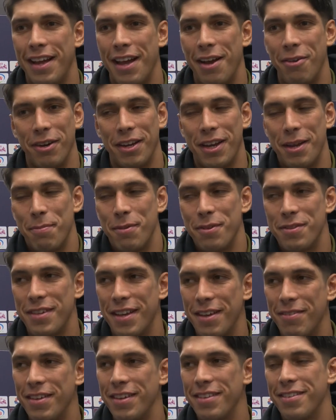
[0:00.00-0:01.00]
Our keeper
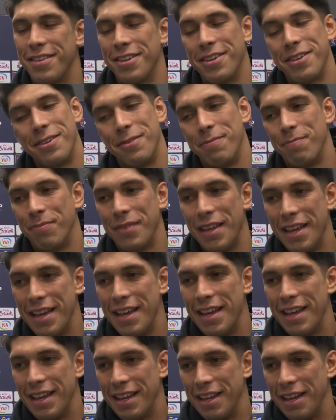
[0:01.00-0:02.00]
saved it, soI
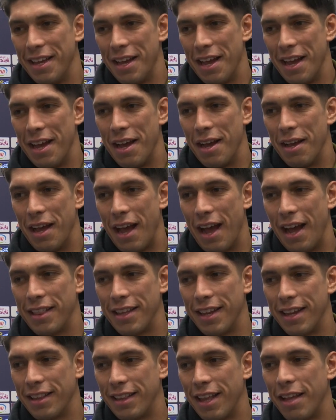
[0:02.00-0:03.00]

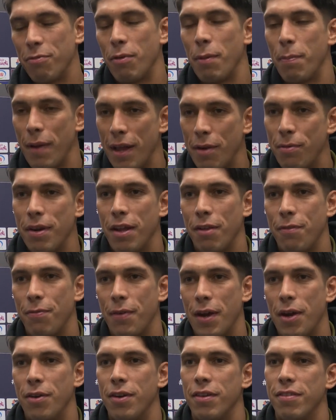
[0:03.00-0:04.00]
think that we played without
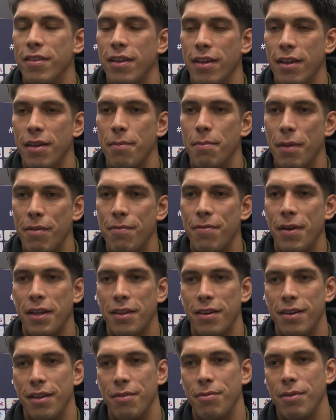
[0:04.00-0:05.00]
fear is the main
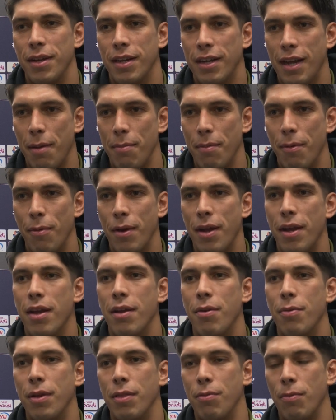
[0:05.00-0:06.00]
factor that we came away
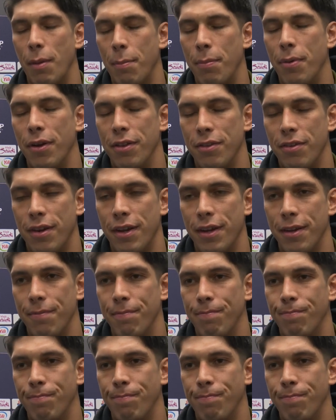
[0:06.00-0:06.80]
with 1 point today.